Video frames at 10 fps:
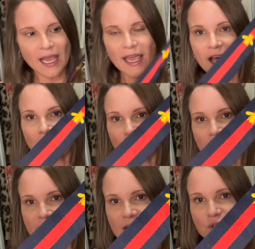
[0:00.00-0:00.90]
I have her
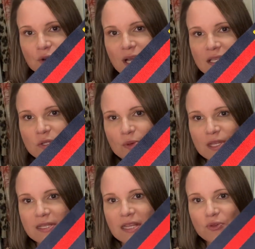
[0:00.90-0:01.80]
accessorized with
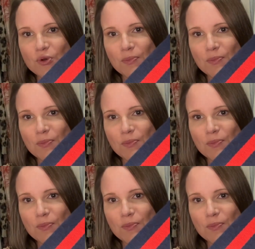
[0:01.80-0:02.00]
a see-through